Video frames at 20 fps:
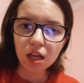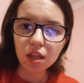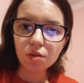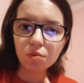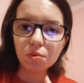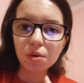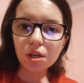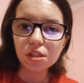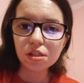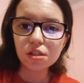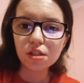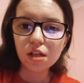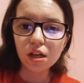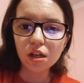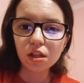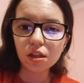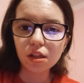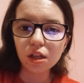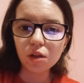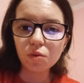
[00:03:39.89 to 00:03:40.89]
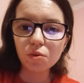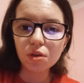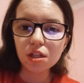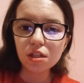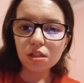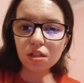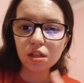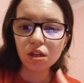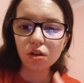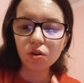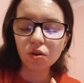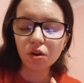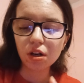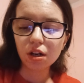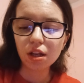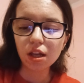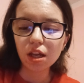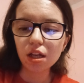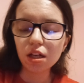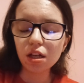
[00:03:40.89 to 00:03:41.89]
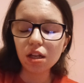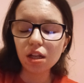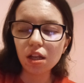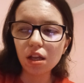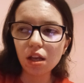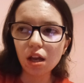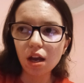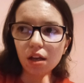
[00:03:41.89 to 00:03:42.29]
the rest stay on liquids, eat hard candy.